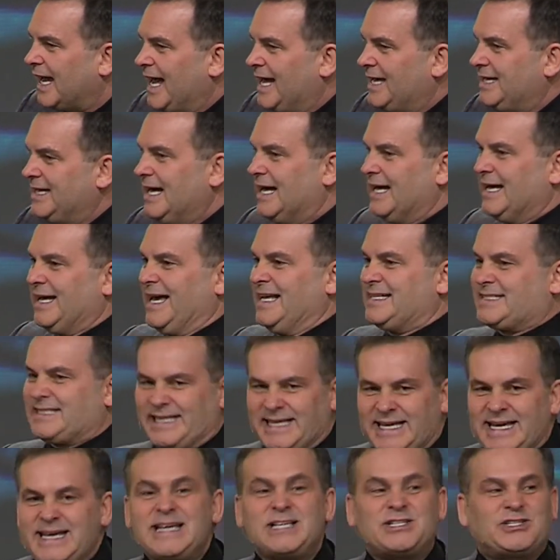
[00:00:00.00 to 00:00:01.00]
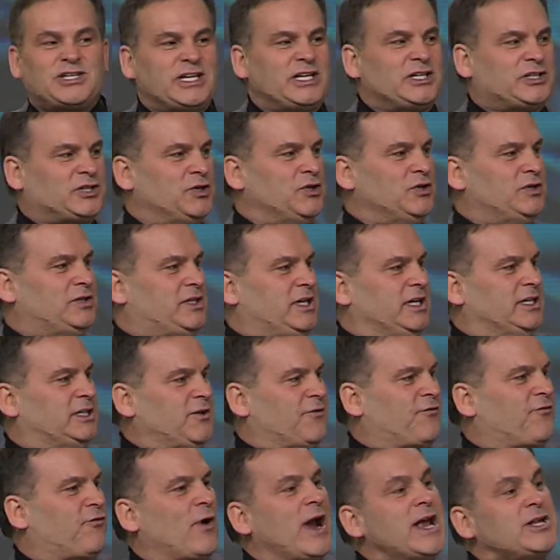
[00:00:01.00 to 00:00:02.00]
And it's easy to
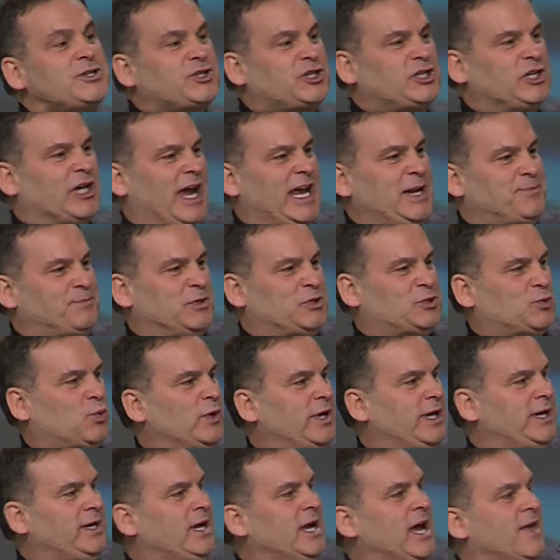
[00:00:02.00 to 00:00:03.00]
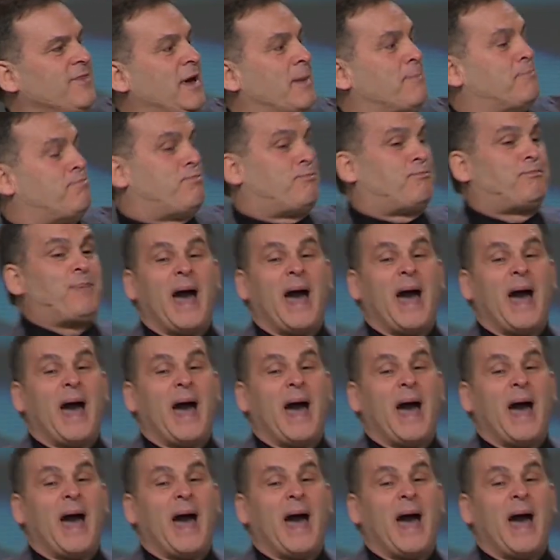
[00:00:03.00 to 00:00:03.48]
differentiate between the